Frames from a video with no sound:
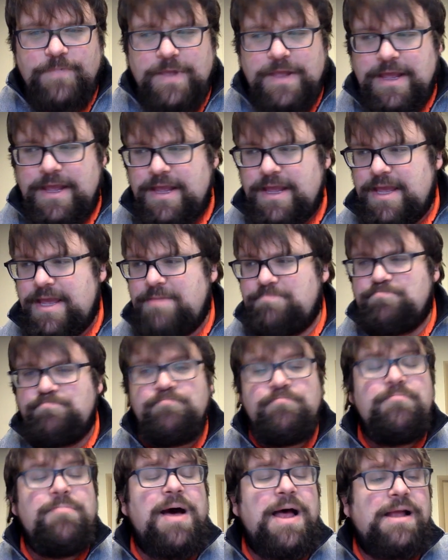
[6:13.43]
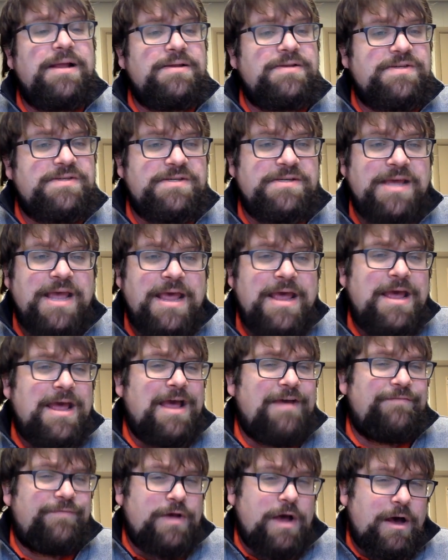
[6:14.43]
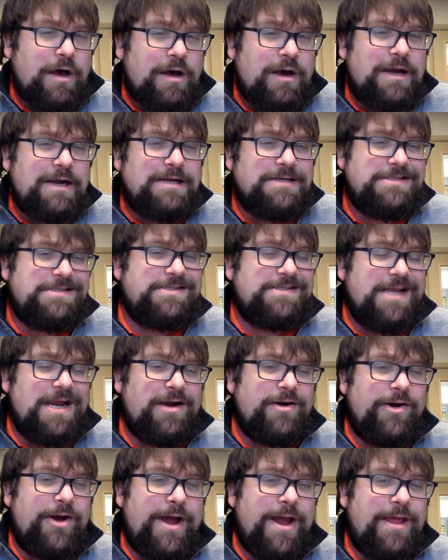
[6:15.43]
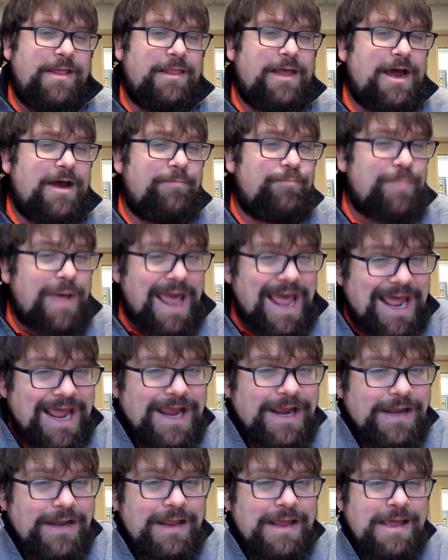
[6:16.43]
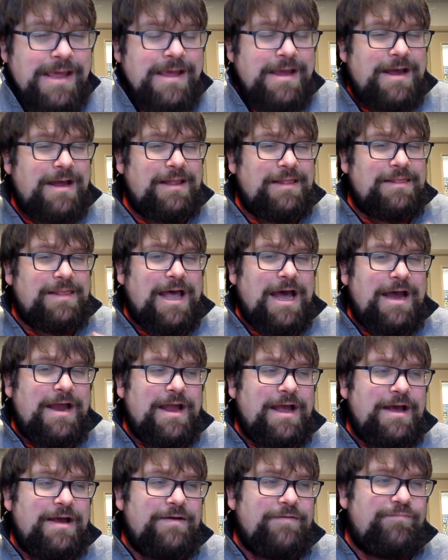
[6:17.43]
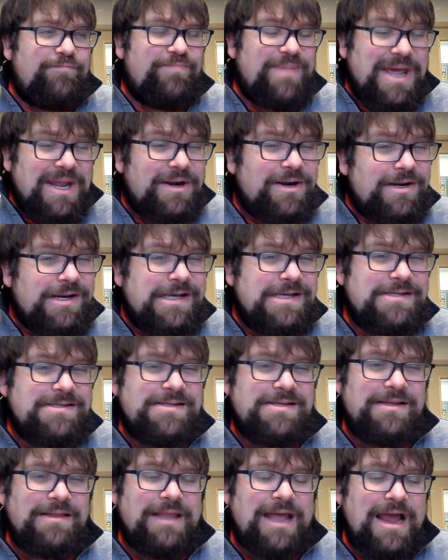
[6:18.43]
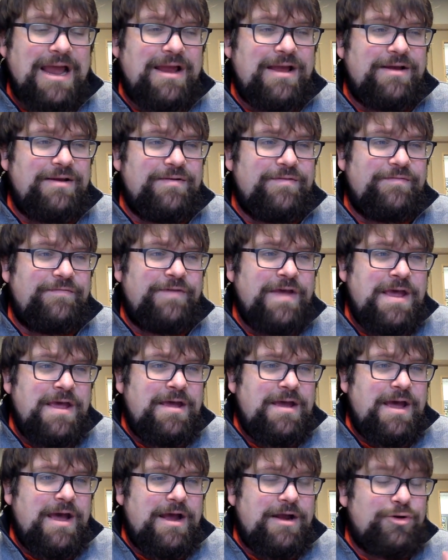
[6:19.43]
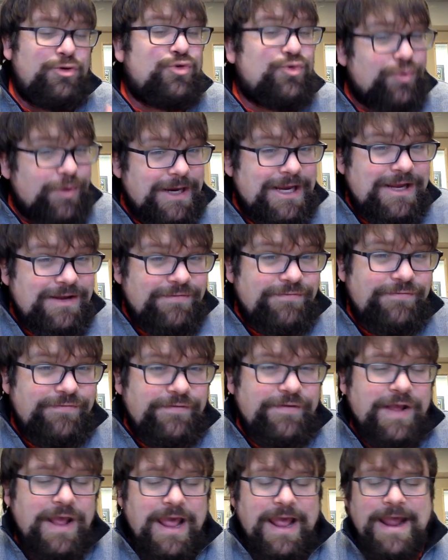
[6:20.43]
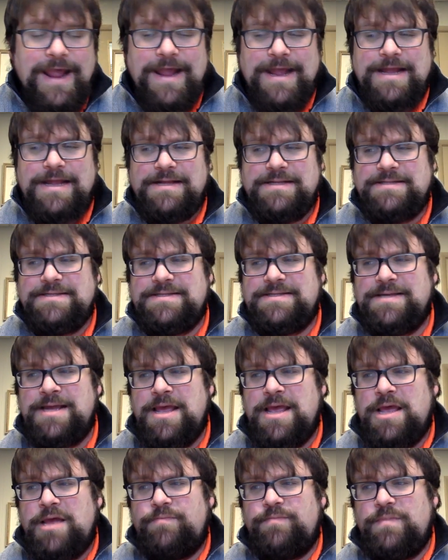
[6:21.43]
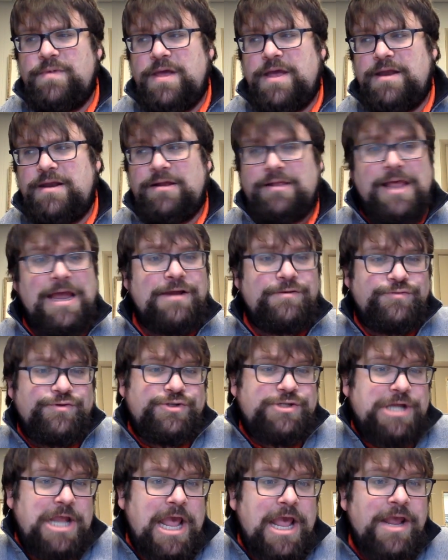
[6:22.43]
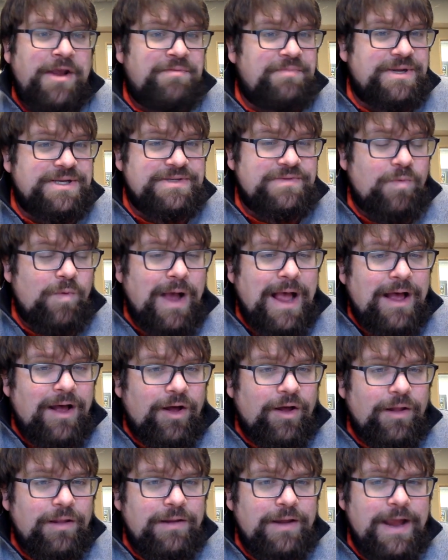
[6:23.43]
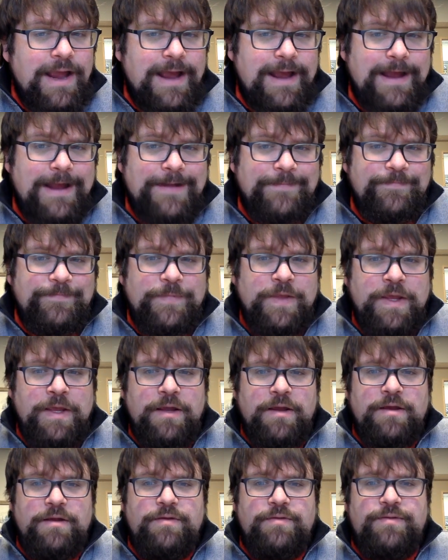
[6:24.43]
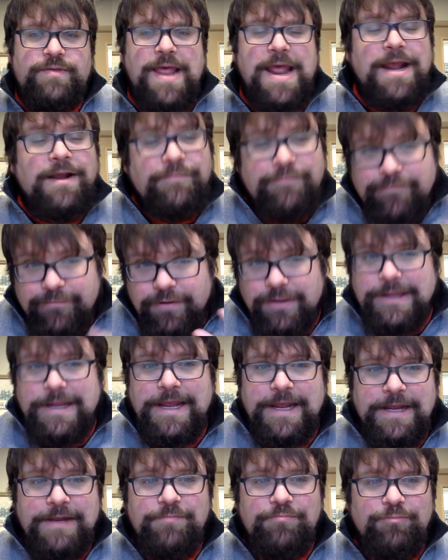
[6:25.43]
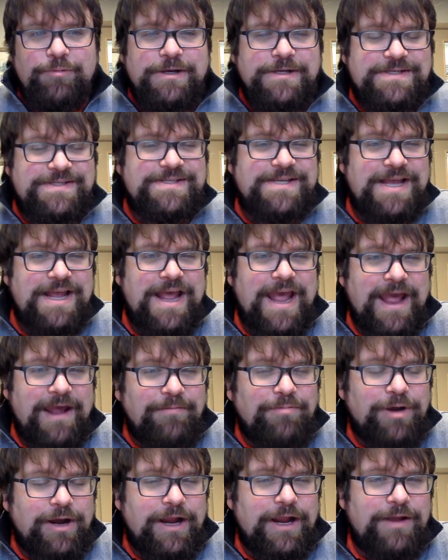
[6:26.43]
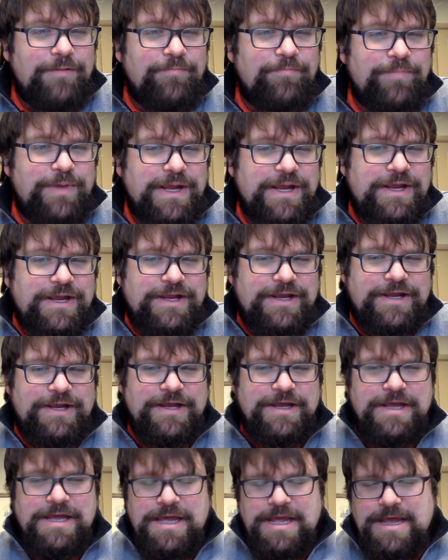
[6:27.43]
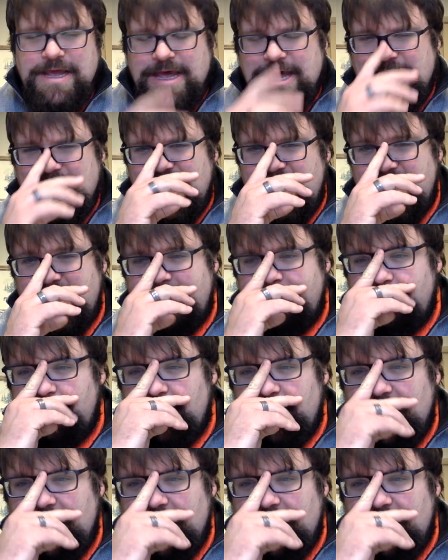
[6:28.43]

It must have caused Sarai a lot of pain, a lot of bitterness, a lot of grief, and a lot of shame as well. Thankfully, we see Abraham be a